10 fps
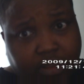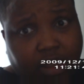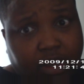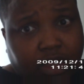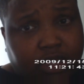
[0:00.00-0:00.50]
the
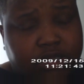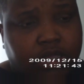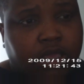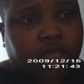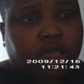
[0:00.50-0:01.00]
holidays.
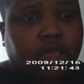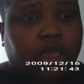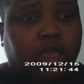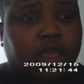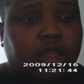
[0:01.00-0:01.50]

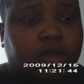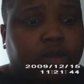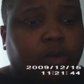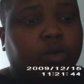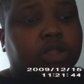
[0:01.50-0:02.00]
And
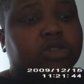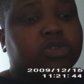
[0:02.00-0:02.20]
with